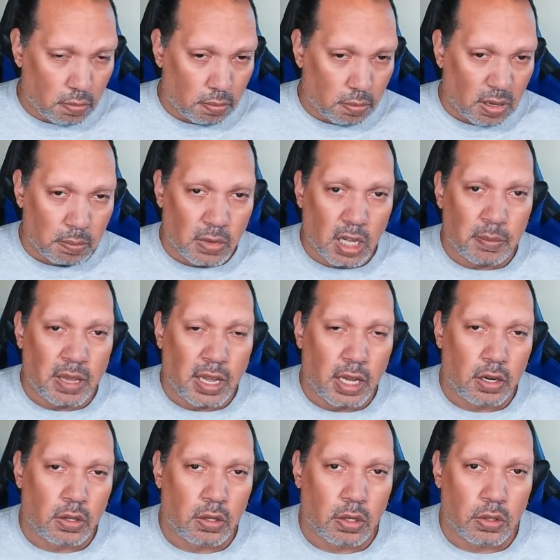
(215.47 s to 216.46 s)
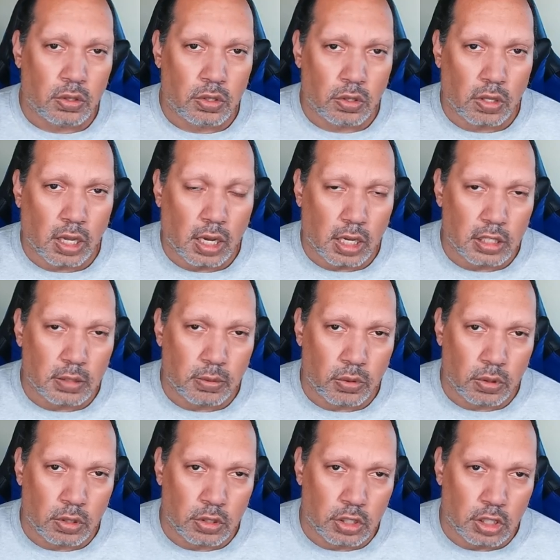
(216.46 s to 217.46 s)
my mom had to go to the hospital
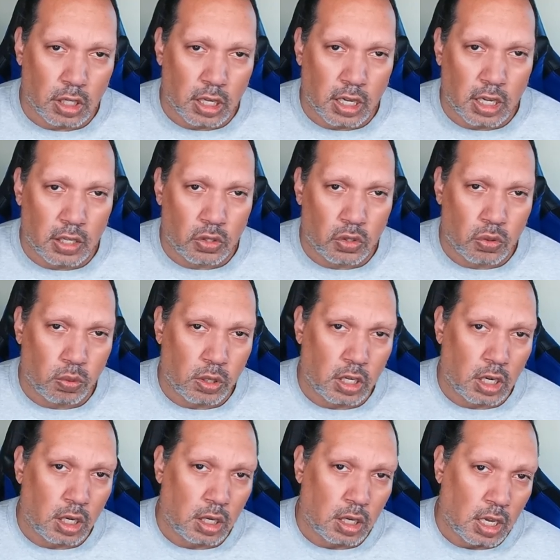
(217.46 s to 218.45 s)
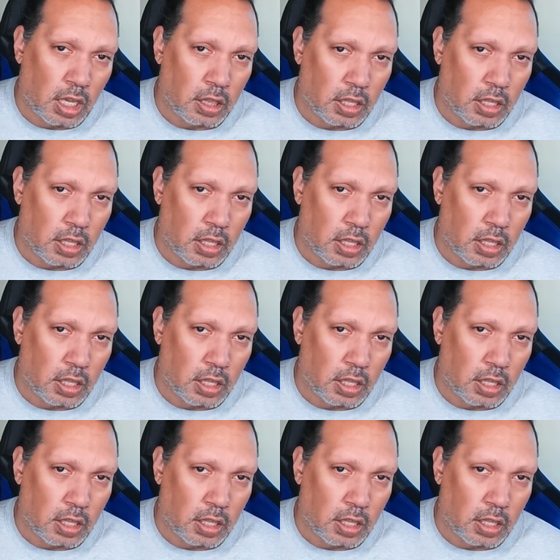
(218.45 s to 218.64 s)
on July 29th,